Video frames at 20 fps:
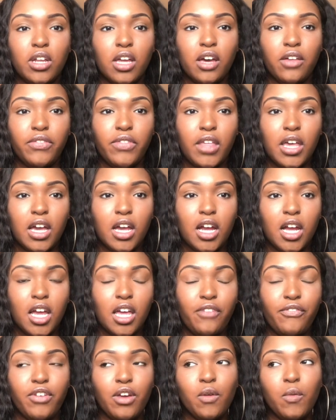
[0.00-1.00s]
down there,
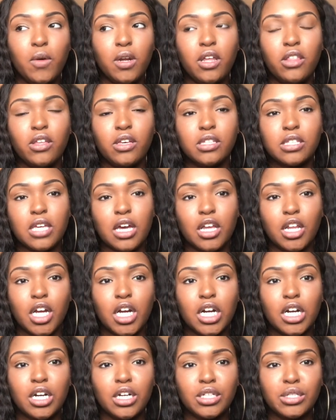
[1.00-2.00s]
if you're one of those kind of
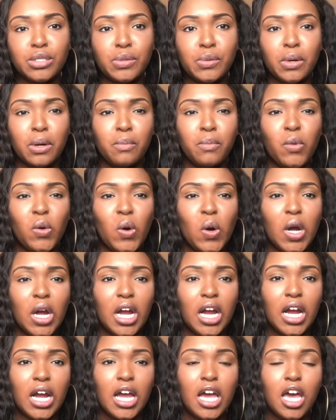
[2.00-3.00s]
girls who
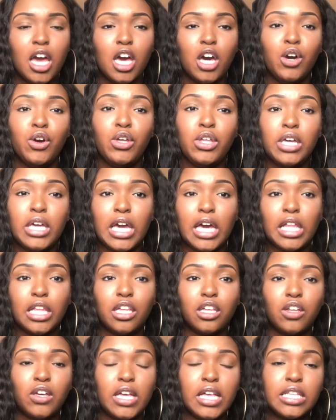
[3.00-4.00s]
you get a
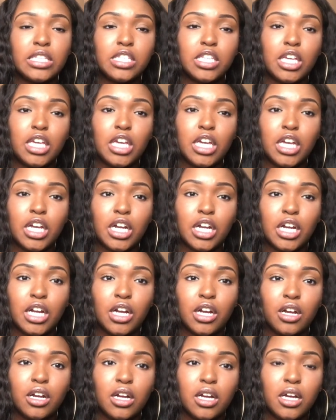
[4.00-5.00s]
little
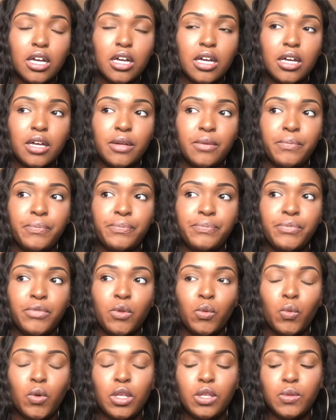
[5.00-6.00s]
insecure
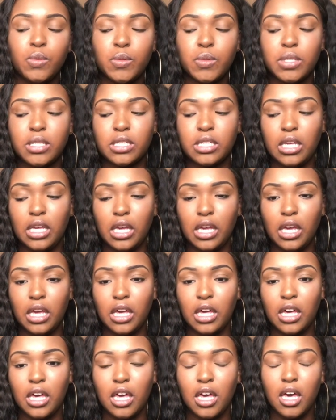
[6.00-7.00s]
when you
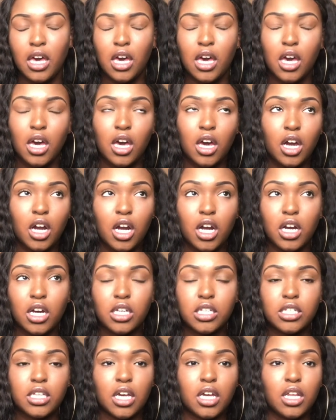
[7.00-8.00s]
see
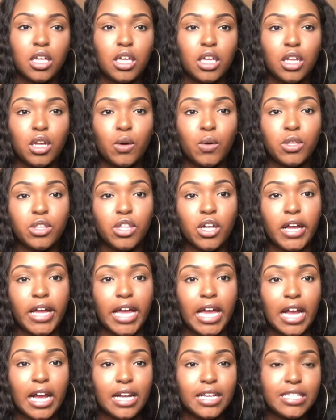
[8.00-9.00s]
girls kind of, with their
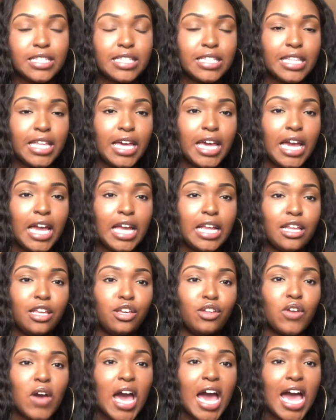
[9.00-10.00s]
hair slayed
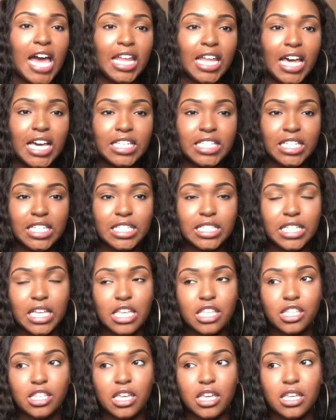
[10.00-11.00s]
and, eyelash
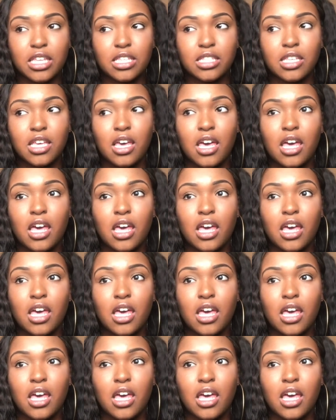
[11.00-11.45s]
extensions,